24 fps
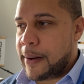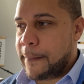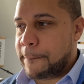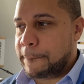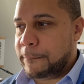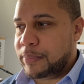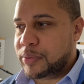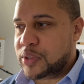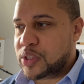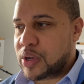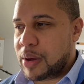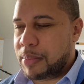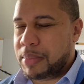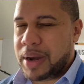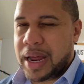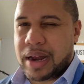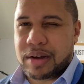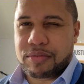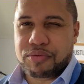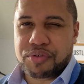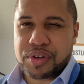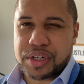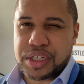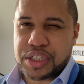So I'm
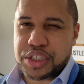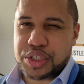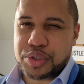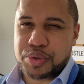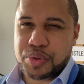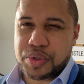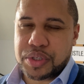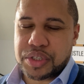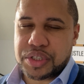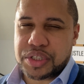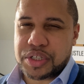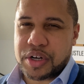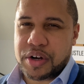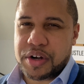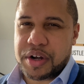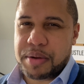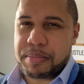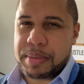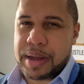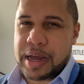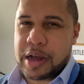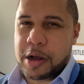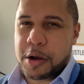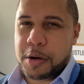not really too concerned
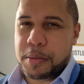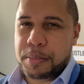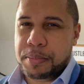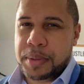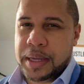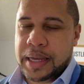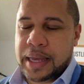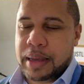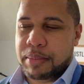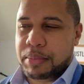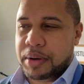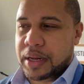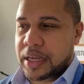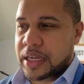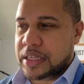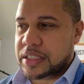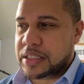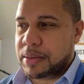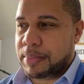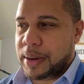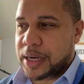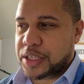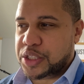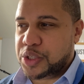about being able to get
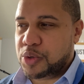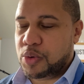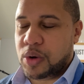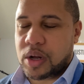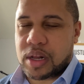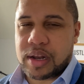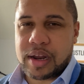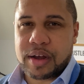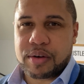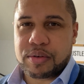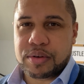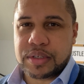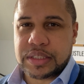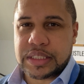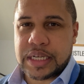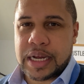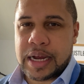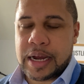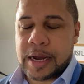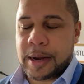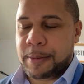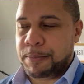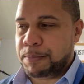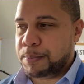to my 2 o'clock on
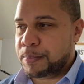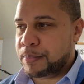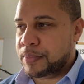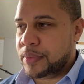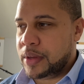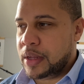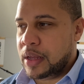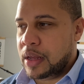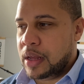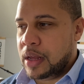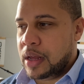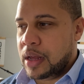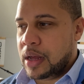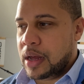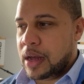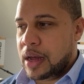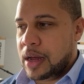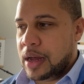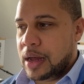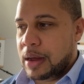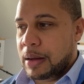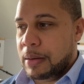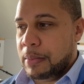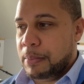time.
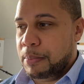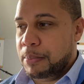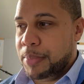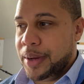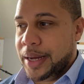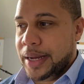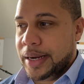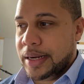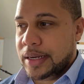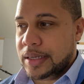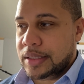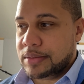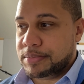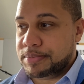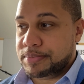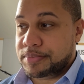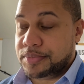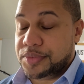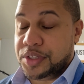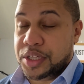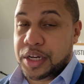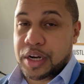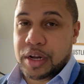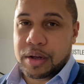But,
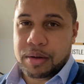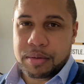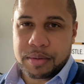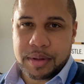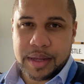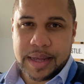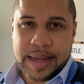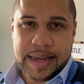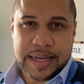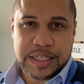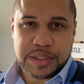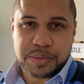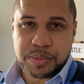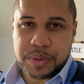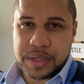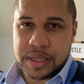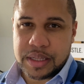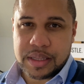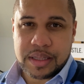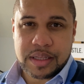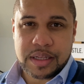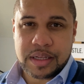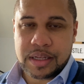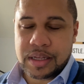you know, as
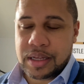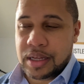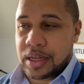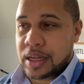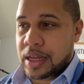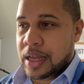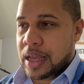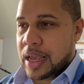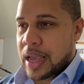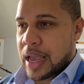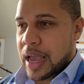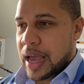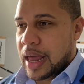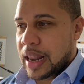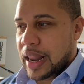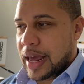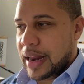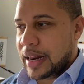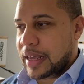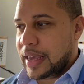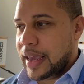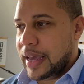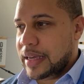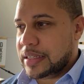with a lot
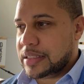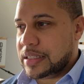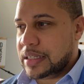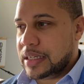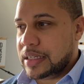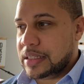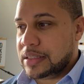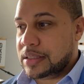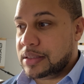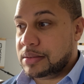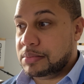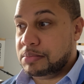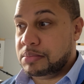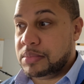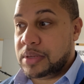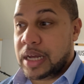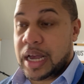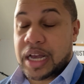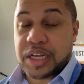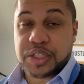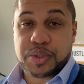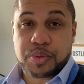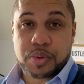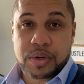of cases,
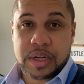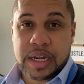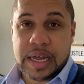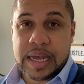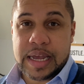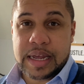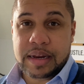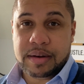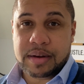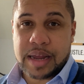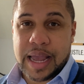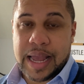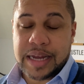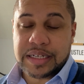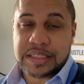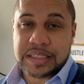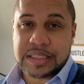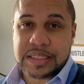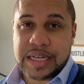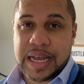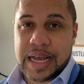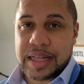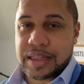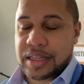docs were late. I
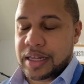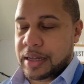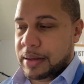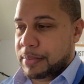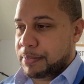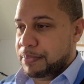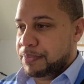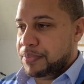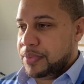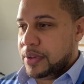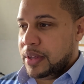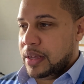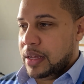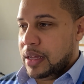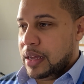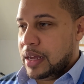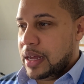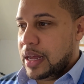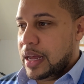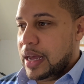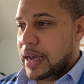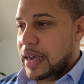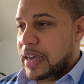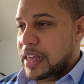just got them
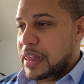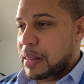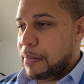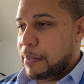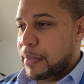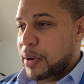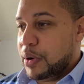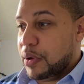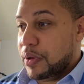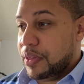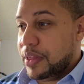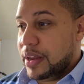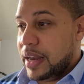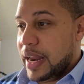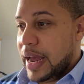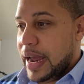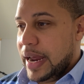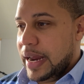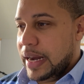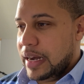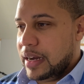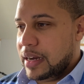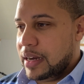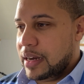in the middle of the
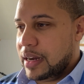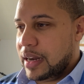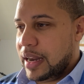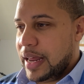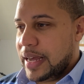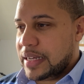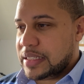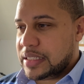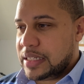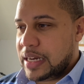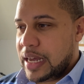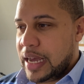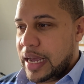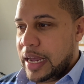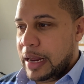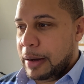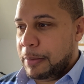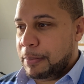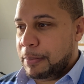night last night.